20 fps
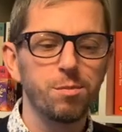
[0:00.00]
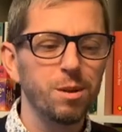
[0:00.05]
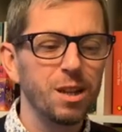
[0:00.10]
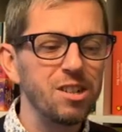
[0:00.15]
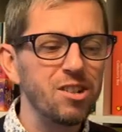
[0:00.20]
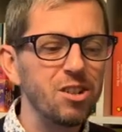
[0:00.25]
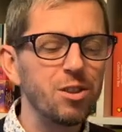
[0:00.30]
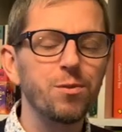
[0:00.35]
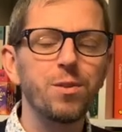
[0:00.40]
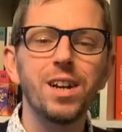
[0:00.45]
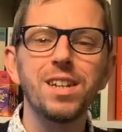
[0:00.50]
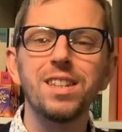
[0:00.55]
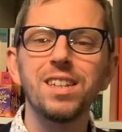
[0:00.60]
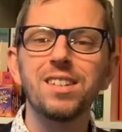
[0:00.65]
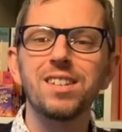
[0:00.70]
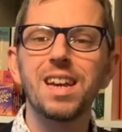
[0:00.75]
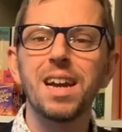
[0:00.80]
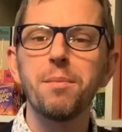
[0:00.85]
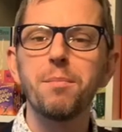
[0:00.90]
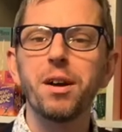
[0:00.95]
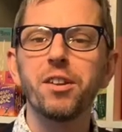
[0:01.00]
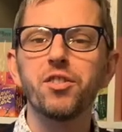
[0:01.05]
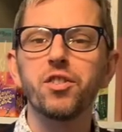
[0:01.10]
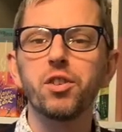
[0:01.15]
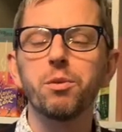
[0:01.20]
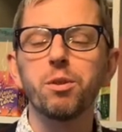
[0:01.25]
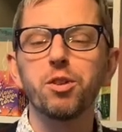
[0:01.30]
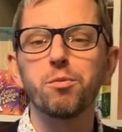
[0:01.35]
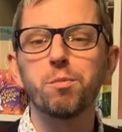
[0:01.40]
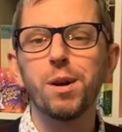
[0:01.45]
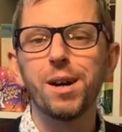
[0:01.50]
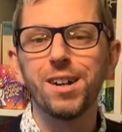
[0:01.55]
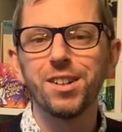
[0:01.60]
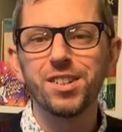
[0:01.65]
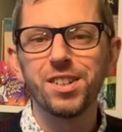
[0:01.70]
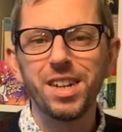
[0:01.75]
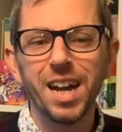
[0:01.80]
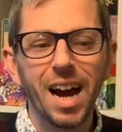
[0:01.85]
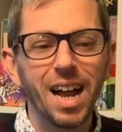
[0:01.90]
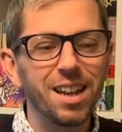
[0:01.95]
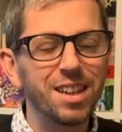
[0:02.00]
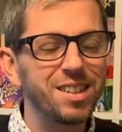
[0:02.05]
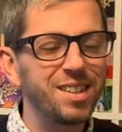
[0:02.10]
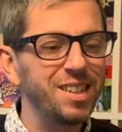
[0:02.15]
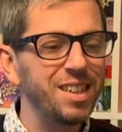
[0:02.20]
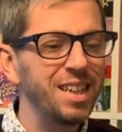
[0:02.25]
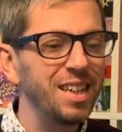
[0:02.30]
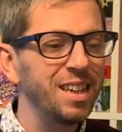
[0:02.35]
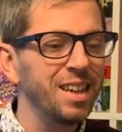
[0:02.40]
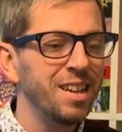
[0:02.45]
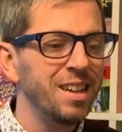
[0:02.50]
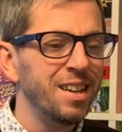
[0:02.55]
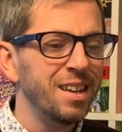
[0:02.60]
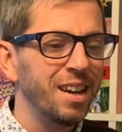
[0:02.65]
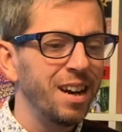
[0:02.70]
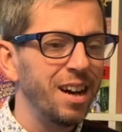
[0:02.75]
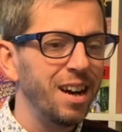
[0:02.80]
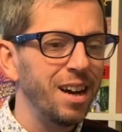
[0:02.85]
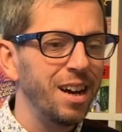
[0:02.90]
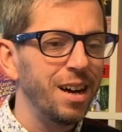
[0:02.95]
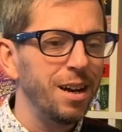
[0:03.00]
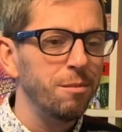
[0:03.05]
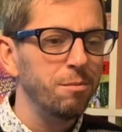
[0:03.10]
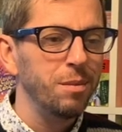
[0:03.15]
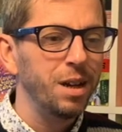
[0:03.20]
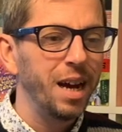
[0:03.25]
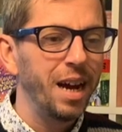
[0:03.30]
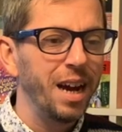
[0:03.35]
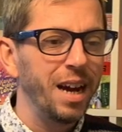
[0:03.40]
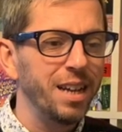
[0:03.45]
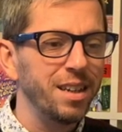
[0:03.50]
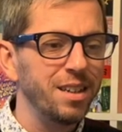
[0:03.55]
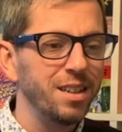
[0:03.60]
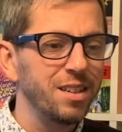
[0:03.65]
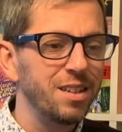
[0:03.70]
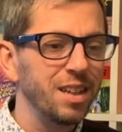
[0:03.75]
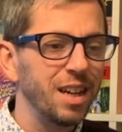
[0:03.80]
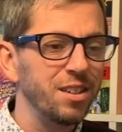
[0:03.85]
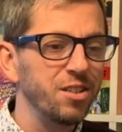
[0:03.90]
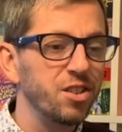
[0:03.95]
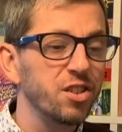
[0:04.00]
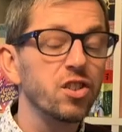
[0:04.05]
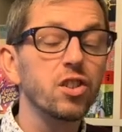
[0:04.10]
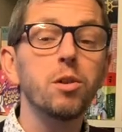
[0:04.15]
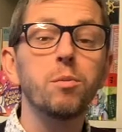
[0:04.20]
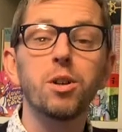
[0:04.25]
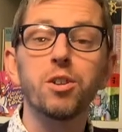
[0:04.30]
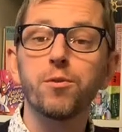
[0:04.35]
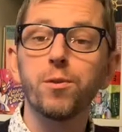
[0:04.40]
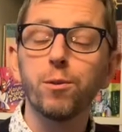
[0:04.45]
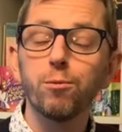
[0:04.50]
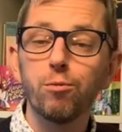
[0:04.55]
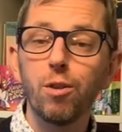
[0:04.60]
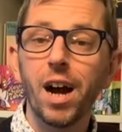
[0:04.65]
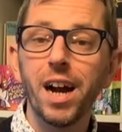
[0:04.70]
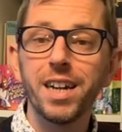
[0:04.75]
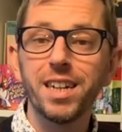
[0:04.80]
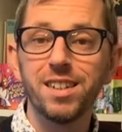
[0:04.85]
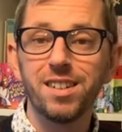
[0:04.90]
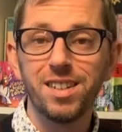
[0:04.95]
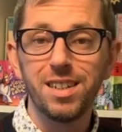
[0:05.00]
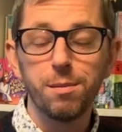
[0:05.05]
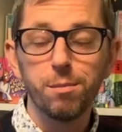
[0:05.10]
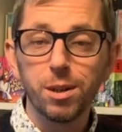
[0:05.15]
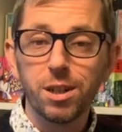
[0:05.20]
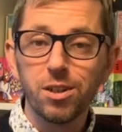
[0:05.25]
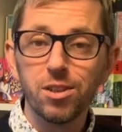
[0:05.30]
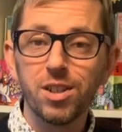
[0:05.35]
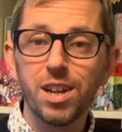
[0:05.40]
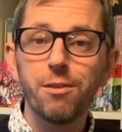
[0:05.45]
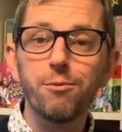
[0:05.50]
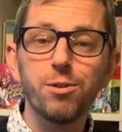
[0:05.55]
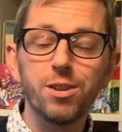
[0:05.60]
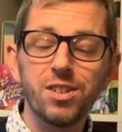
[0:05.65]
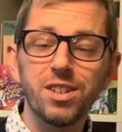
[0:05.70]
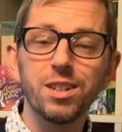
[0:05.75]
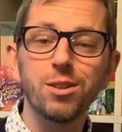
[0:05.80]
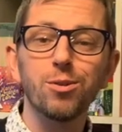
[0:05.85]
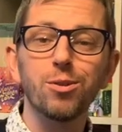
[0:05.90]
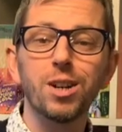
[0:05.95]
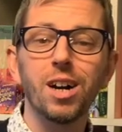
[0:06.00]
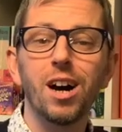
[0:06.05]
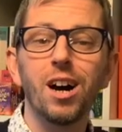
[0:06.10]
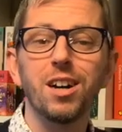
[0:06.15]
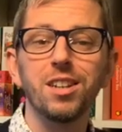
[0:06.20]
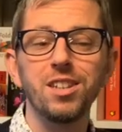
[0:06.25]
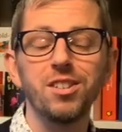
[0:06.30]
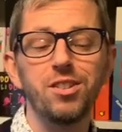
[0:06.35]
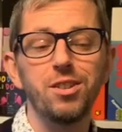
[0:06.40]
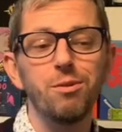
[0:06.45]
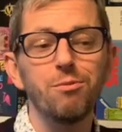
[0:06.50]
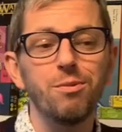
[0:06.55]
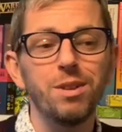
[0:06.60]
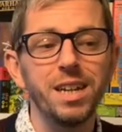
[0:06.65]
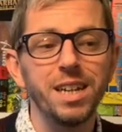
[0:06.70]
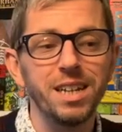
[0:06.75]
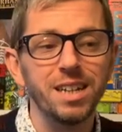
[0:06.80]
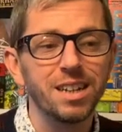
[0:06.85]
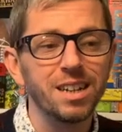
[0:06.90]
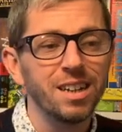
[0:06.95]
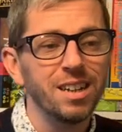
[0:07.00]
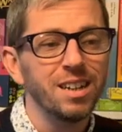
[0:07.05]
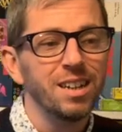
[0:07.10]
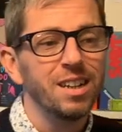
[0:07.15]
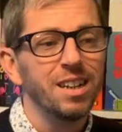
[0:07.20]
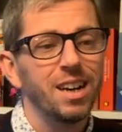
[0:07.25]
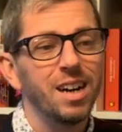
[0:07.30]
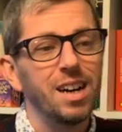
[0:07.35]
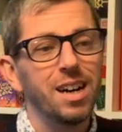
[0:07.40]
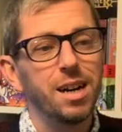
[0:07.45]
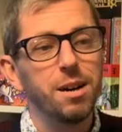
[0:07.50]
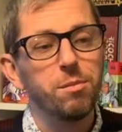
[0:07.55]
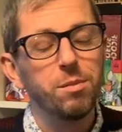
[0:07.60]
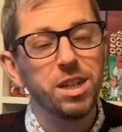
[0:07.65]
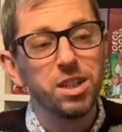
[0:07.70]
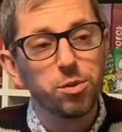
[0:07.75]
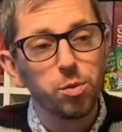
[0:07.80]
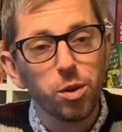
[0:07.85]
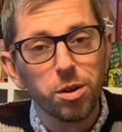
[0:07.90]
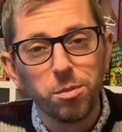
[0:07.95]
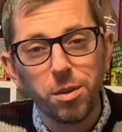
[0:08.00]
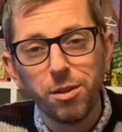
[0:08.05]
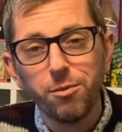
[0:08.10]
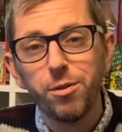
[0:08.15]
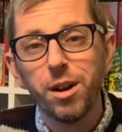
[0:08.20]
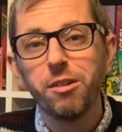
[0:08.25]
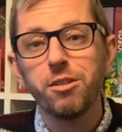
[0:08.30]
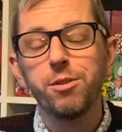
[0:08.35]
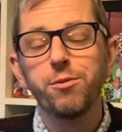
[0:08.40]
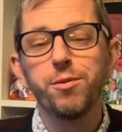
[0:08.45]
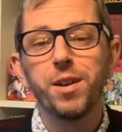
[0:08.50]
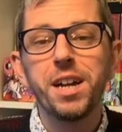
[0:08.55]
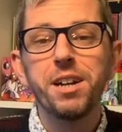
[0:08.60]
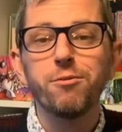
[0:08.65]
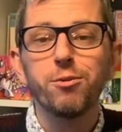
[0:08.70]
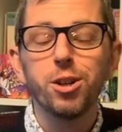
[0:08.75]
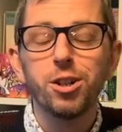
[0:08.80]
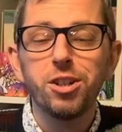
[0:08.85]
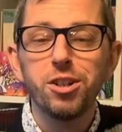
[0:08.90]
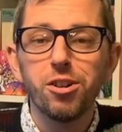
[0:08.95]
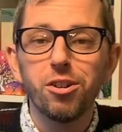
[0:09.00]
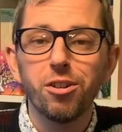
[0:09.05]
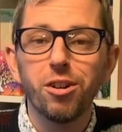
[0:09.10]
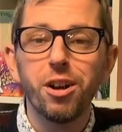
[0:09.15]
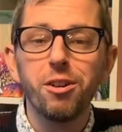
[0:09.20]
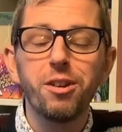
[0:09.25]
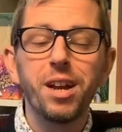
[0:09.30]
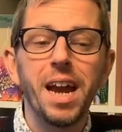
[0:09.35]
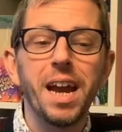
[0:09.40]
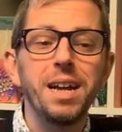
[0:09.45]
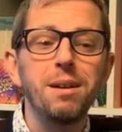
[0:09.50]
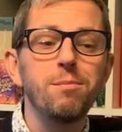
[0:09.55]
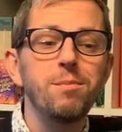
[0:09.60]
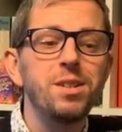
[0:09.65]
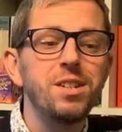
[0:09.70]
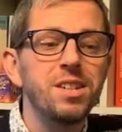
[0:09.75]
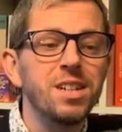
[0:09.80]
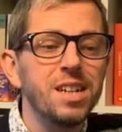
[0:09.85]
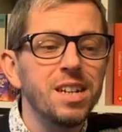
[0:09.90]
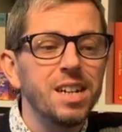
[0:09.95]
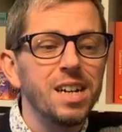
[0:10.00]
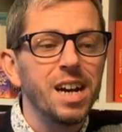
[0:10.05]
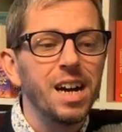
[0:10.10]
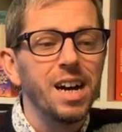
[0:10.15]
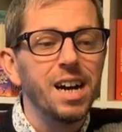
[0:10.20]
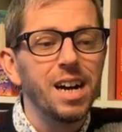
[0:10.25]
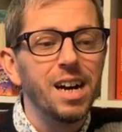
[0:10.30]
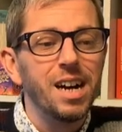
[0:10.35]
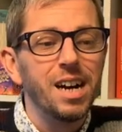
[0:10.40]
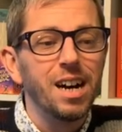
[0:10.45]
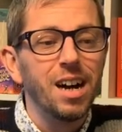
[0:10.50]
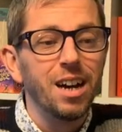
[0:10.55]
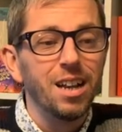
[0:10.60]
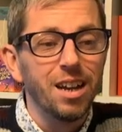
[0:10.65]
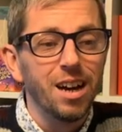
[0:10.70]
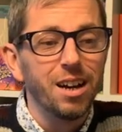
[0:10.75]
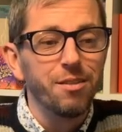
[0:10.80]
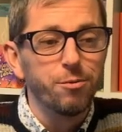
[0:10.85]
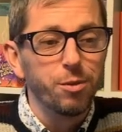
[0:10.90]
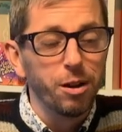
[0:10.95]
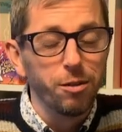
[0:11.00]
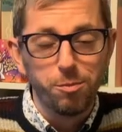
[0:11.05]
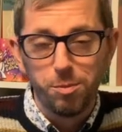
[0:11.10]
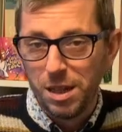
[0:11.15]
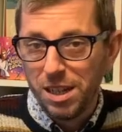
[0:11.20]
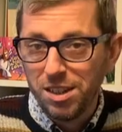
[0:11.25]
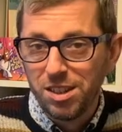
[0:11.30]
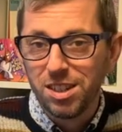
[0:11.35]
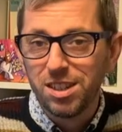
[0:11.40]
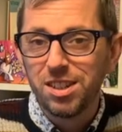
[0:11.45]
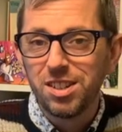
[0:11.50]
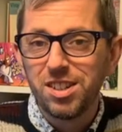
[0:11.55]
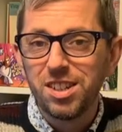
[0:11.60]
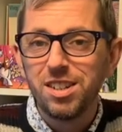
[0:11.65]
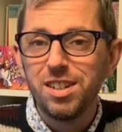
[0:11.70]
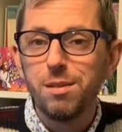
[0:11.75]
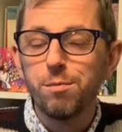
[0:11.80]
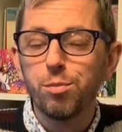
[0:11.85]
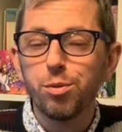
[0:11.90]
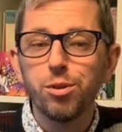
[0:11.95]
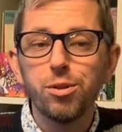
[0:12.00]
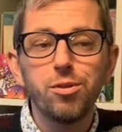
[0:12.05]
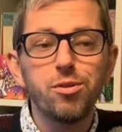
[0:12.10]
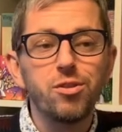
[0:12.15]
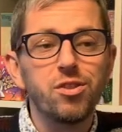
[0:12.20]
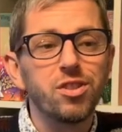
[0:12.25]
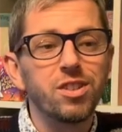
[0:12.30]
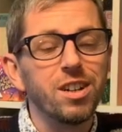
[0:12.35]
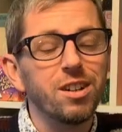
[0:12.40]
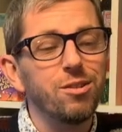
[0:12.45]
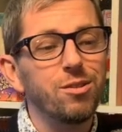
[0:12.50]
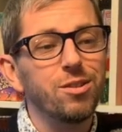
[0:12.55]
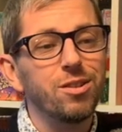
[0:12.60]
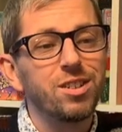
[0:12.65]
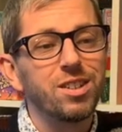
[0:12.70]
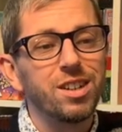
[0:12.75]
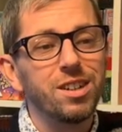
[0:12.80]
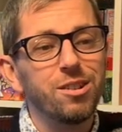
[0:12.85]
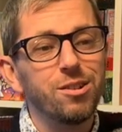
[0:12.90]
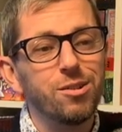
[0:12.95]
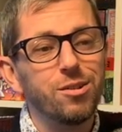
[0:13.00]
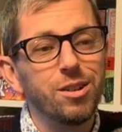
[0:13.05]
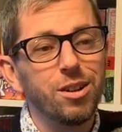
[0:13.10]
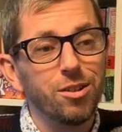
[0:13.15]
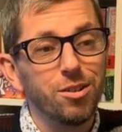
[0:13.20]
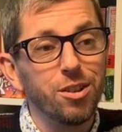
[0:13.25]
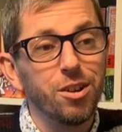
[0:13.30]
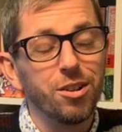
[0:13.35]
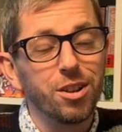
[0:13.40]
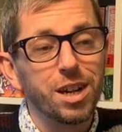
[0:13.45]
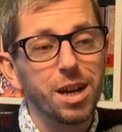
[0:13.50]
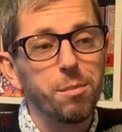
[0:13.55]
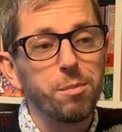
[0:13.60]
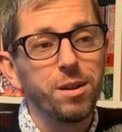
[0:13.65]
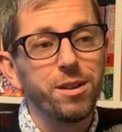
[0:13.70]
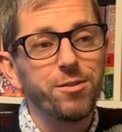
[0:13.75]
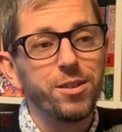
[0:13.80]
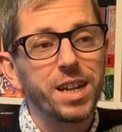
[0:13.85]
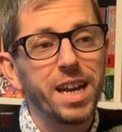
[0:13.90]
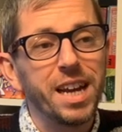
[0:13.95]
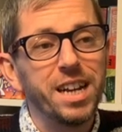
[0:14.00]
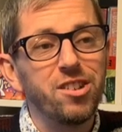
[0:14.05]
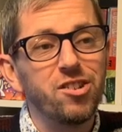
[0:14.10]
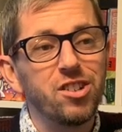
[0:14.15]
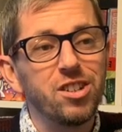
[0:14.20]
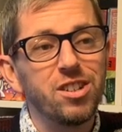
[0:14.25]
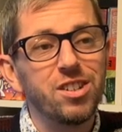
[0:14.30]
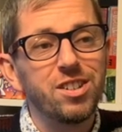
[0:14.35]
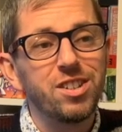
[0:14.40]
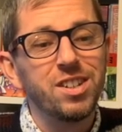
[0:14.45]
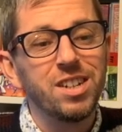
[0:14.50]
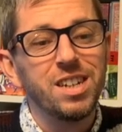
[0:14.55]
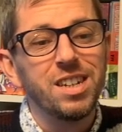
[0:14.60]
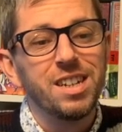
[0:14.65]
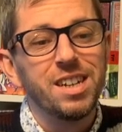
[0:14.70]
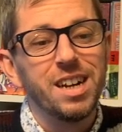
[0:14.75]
But I just find this game has so much personality and so much variety, because every single card is unique. It's one of my very favourite Euro games. I've been to the city Bruges, so on a couple of occasions.